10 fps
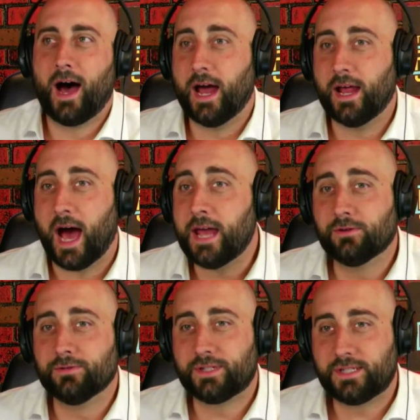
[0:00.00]
I
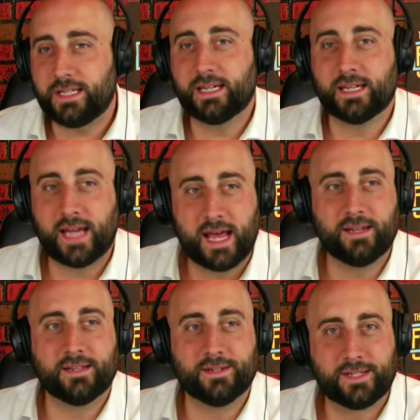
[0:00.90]
don't see an
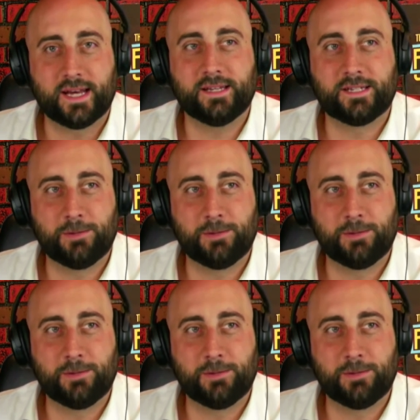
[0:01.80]
end in sight